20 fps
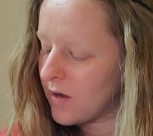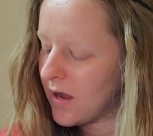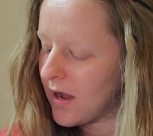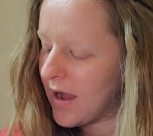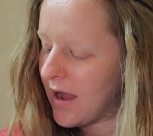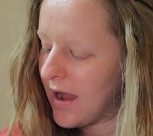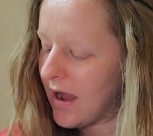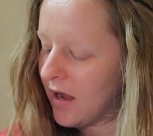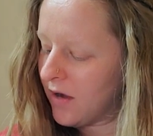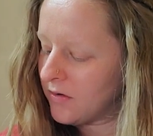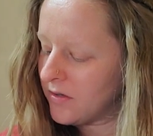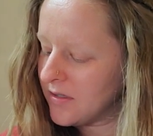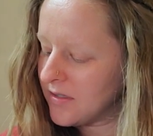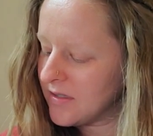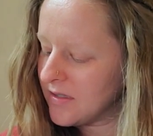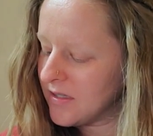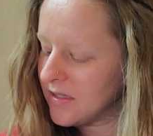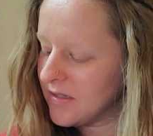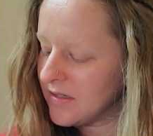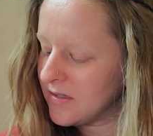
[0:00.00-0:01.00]
how
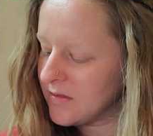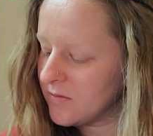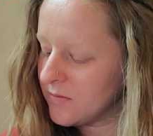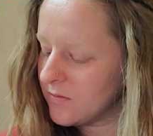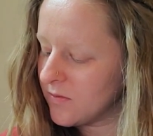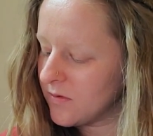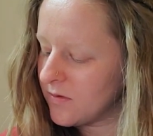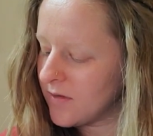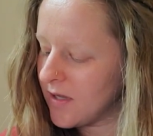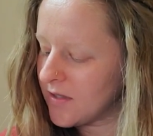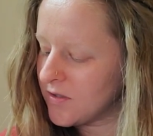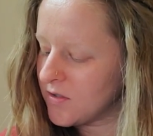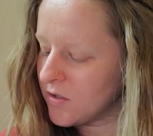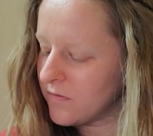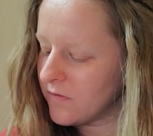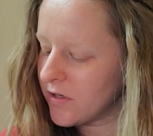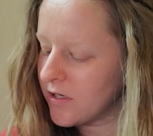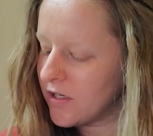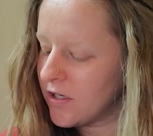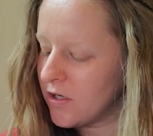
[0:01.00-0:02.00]
does this that's
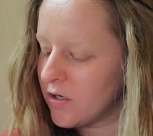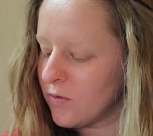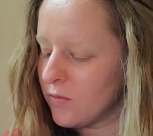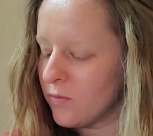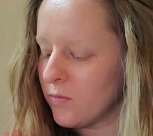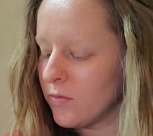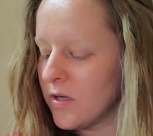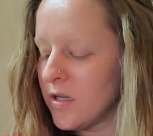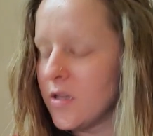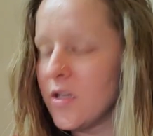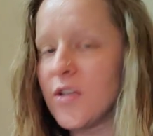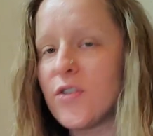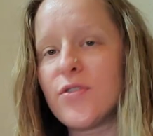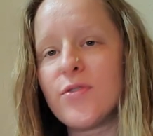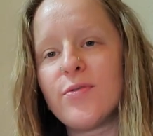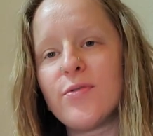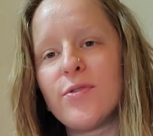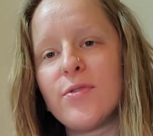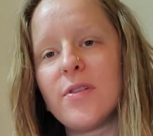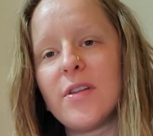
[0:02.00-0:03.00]
over here really
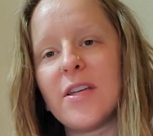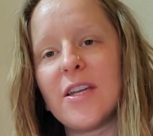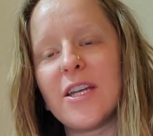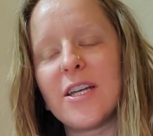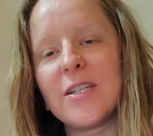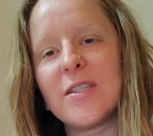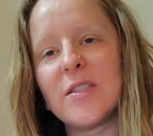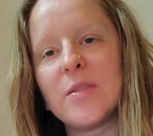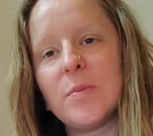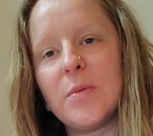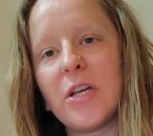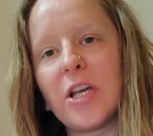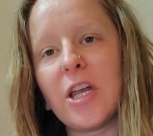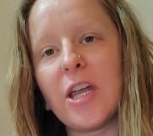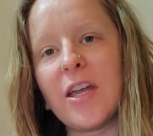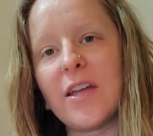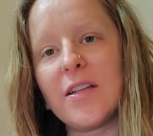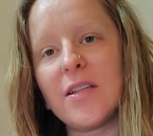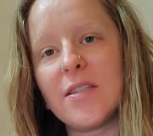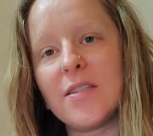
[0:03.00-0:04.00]
truly
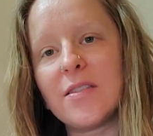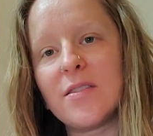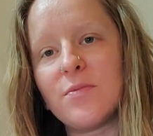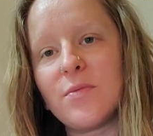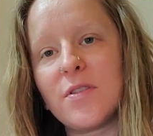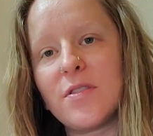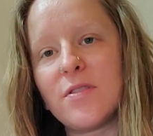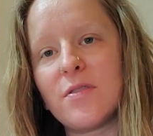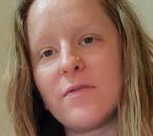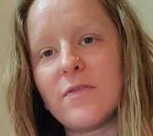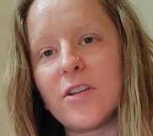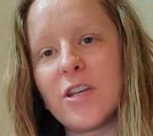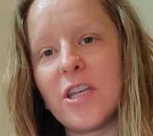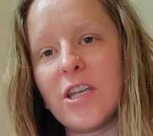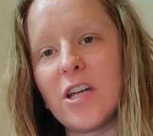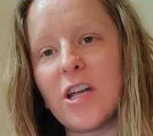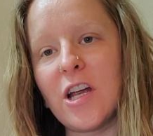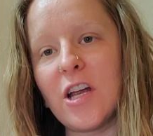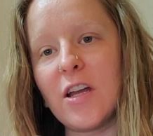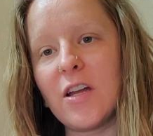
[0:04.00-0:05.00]
experience what's over
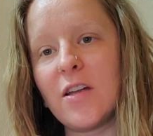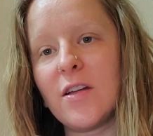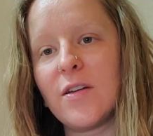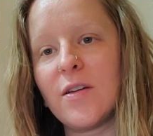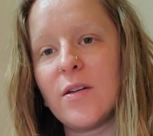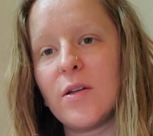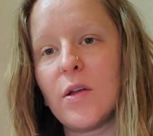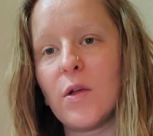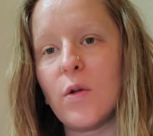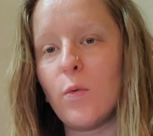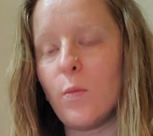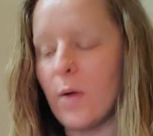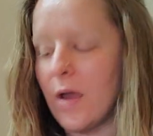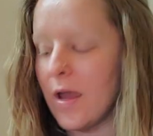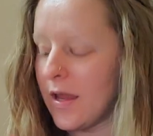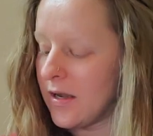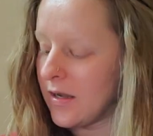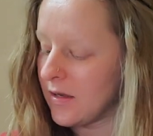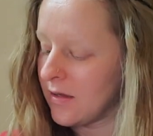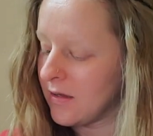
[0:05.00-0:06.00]
here
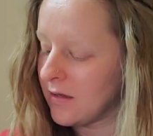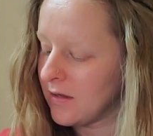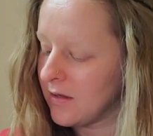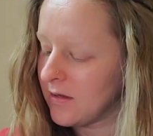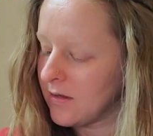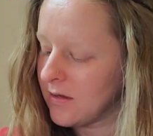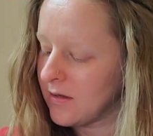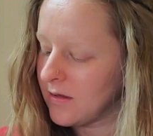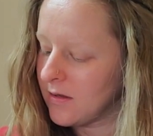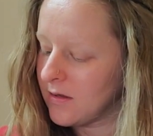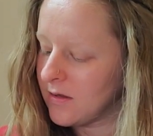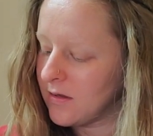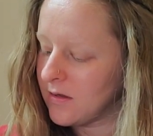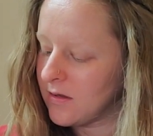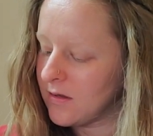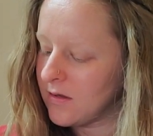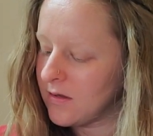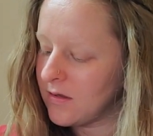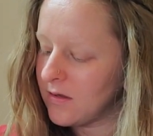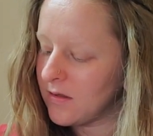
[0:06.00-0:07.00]
when
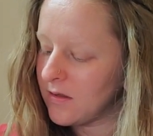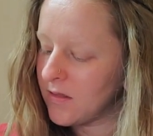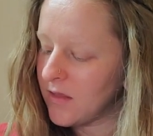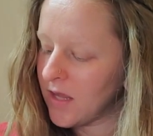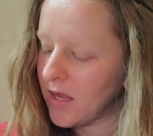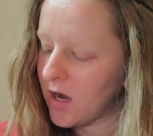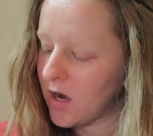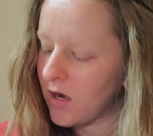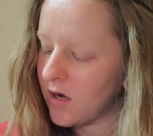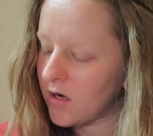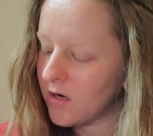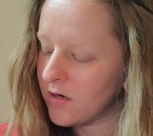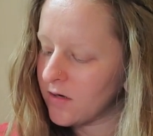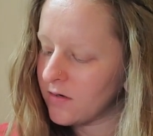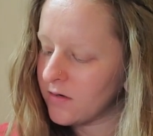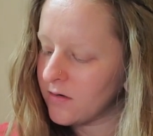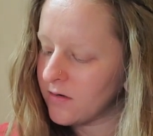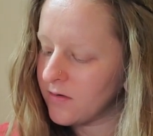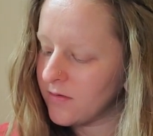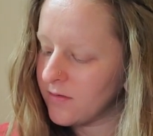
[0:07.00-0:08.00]
they are
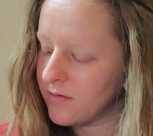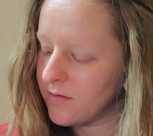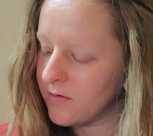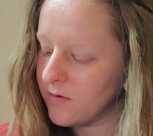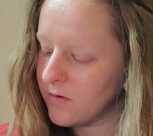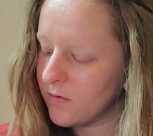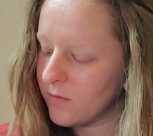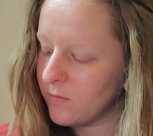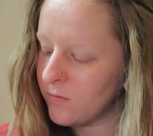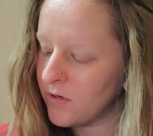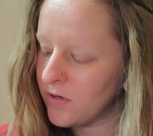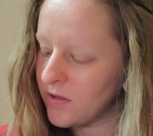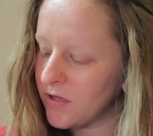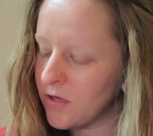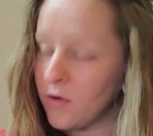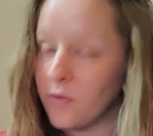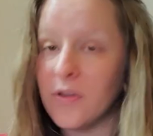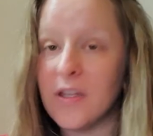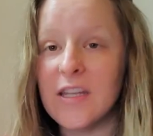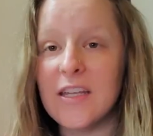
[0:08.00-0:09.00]
really
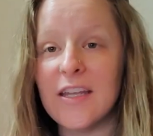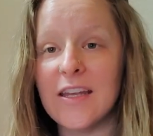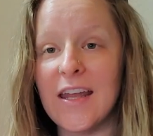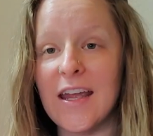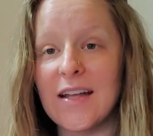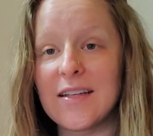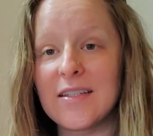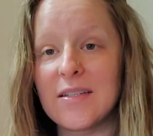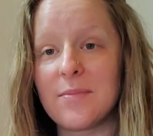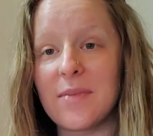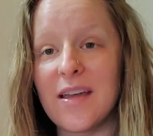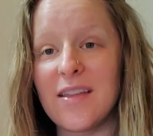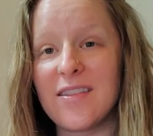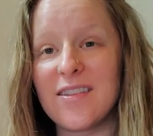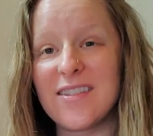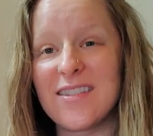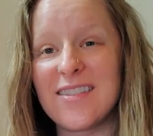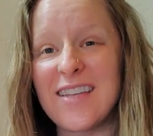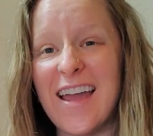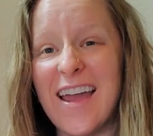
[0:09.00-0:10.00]
only connected by
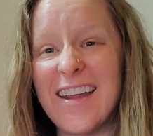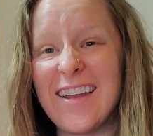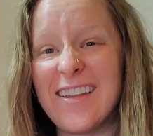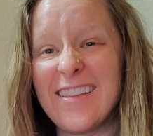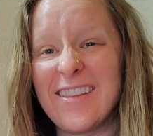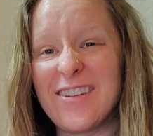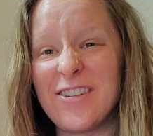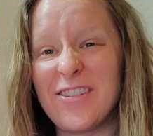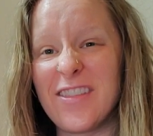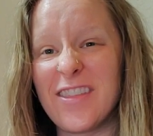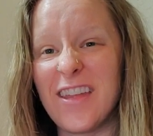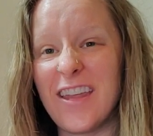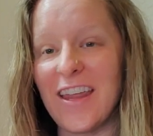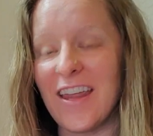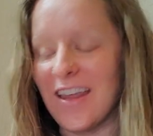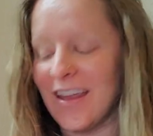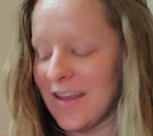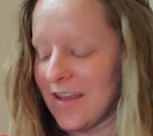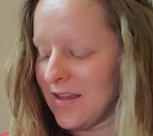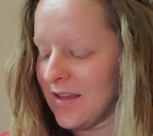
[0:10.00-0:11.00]
this tiny little
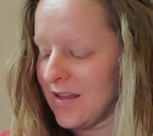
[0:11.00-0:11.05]
thing